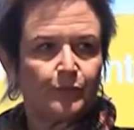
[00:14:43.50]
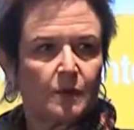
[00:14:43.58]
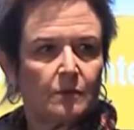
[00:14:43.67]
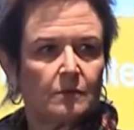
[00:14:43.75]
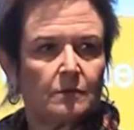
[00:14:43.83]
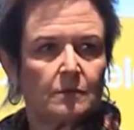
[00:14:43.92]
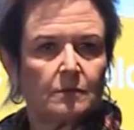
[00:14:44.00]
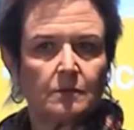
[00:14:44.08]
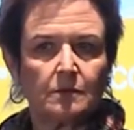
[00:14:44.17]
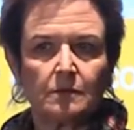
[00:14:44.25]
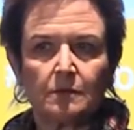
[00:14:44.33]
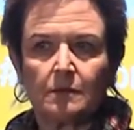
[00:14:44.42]
No?
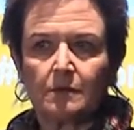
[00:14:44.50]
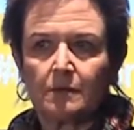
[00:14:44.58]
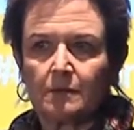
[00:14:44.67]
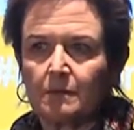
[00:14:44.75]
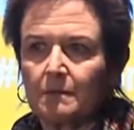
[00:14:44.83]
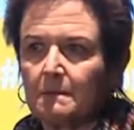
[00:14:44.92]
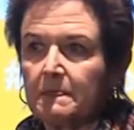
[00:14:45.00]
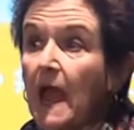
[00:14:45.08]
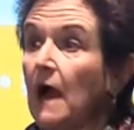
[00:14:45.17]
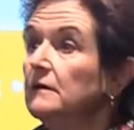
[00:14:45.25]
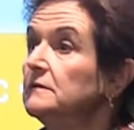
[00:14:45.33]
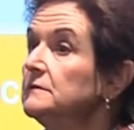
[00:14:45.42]
Wikipedia?
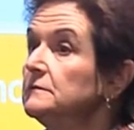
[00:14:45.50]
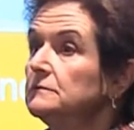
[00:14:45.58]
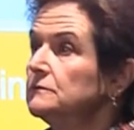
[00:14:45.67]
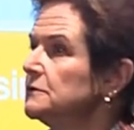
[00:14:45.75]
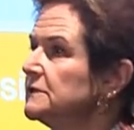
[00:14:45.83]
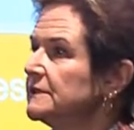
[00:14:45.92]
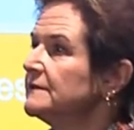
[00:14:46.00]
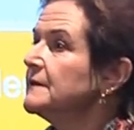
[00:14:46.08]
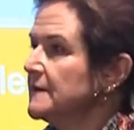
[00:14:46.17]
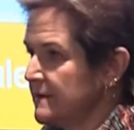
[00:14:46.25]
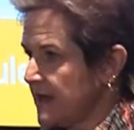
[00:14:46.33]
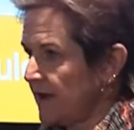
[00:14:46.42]
Yeah. Who said?
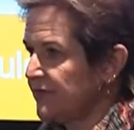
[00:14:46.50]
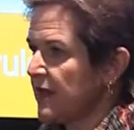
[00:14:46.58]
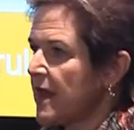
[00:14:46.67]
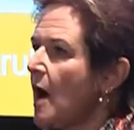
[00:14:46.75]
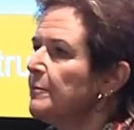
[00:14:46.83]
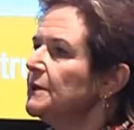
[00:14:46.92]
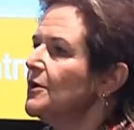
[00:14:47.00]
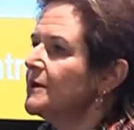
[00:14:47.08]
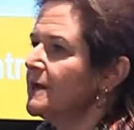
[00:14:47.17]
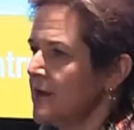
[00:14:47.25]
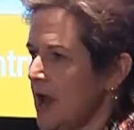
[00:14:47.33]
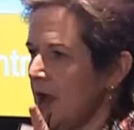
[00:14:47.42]
Yeah. They
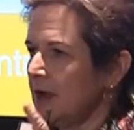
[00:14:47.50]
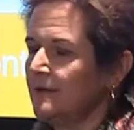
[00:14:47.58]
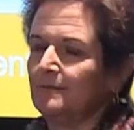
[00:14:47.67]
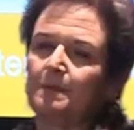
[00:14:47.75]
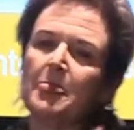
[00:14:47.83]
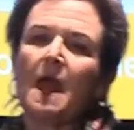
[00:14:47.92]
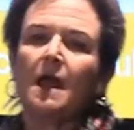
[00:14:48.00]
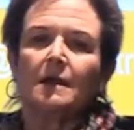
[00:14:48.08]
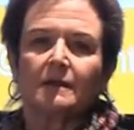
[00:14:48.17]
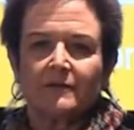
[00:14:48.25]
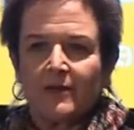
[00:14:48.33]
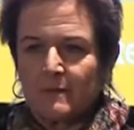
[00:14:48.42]
uploaded, yay!
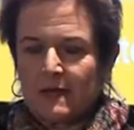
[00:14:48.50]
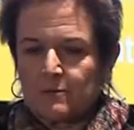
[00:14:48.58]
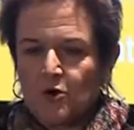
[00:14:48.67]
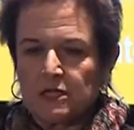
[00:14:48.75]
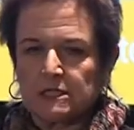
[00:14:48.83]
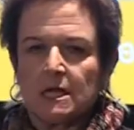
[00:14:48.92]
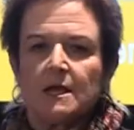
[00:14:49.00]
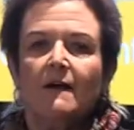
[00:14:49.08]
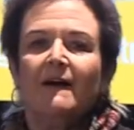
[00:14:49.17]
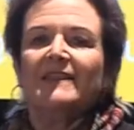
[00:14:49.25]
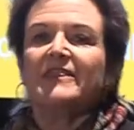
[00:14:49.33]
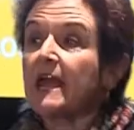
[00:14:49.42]
Give that man a prize.
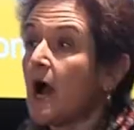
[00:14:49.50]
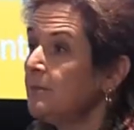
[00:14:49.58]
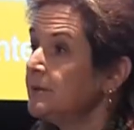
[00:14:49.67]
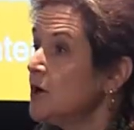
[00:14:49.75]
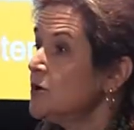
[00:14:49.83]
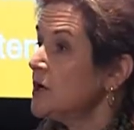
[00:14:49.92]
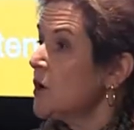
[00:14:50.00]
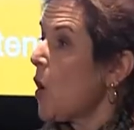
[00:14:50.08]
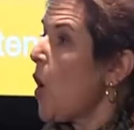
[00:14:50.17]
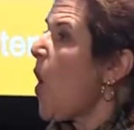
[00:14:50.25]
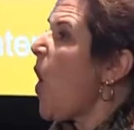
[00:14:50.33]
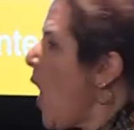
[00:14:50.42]
They uploaded
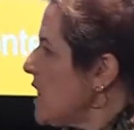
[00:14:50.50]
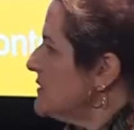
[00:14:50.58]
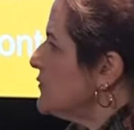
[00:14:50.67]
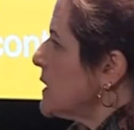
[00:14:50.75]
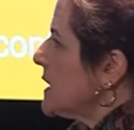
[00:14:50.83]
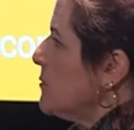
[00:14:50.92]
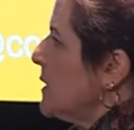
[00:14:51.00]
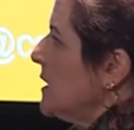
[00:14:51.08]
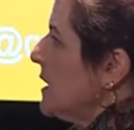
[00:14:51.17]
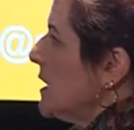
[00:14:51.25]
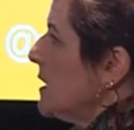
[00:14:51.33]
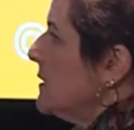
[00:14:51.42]
all of
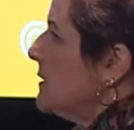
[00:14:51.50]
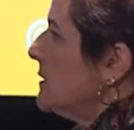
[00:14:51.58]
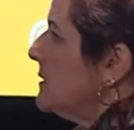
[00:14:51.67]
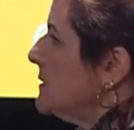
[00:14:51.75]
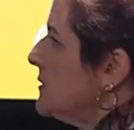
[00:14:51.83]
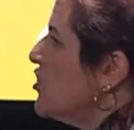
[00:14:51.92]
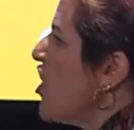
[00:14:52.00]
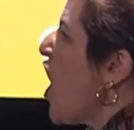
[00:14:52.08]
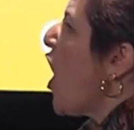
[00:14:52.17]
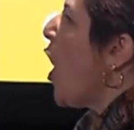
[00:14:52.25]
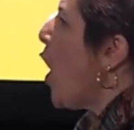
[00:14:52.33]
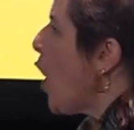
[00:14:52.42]
Wikipedia.
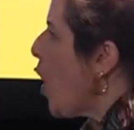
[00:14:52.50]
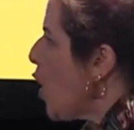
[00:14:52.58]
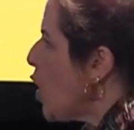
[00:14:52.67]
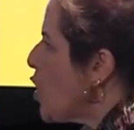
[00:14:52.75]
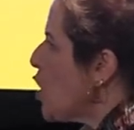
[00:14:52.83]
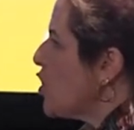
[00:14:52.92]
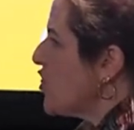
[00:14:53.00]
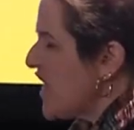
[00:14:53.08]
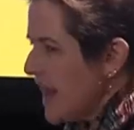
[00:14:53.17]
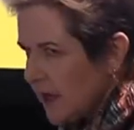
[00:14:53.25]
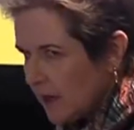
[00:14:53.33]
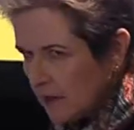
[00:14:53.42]
The whole
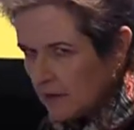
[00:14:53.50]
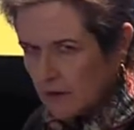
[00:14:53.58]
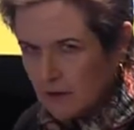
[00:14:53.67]
thing.